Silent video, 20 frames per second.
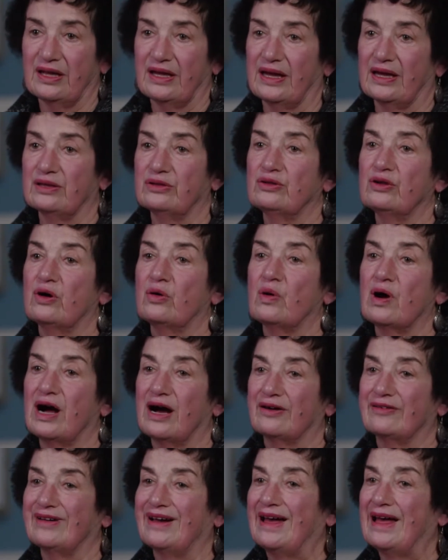and know
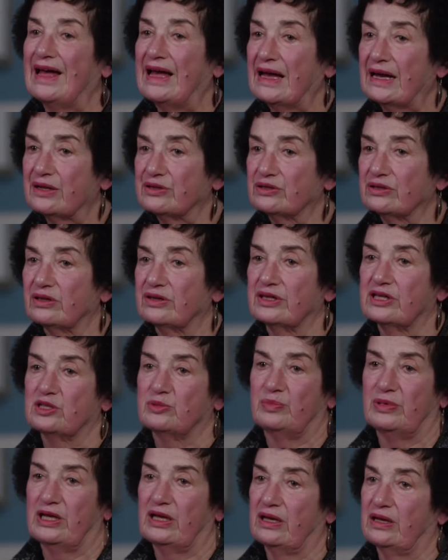how to handle
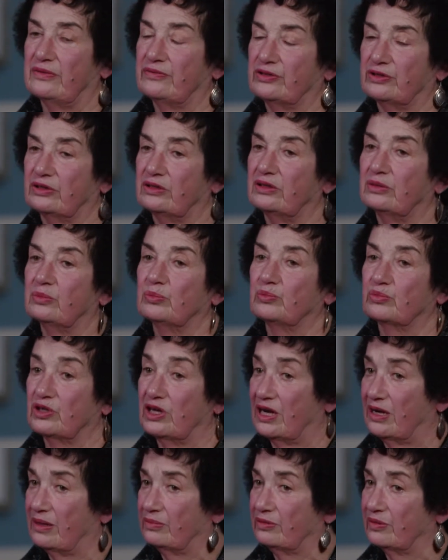these behavioral
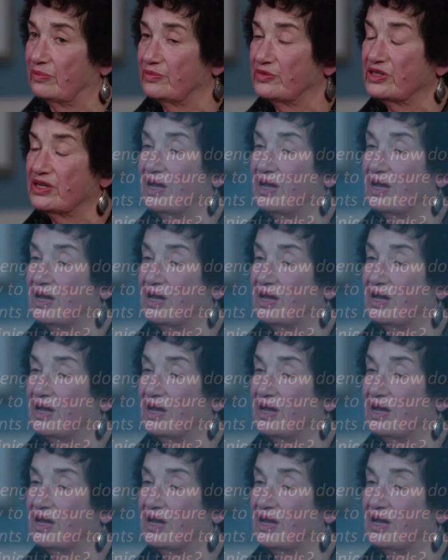problems.